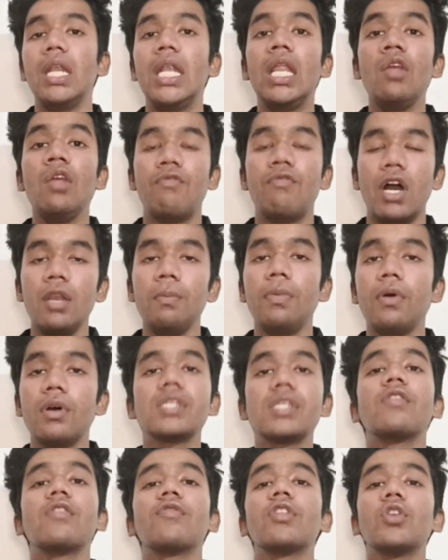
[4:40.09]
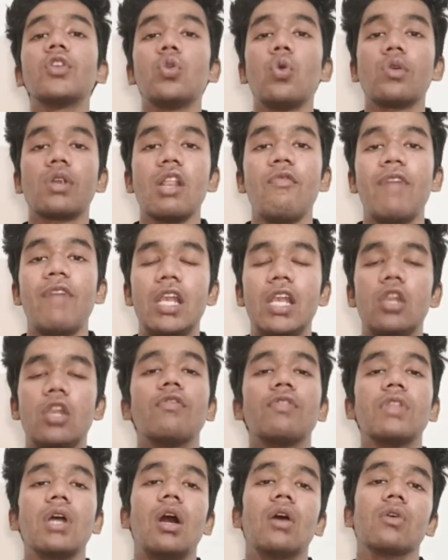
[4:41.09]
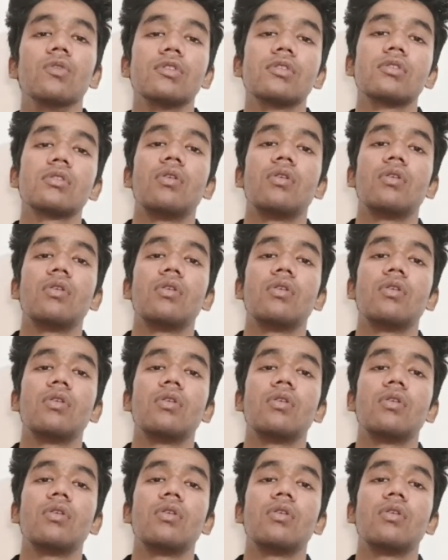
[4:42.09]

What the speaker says: 1% of the total value of the house.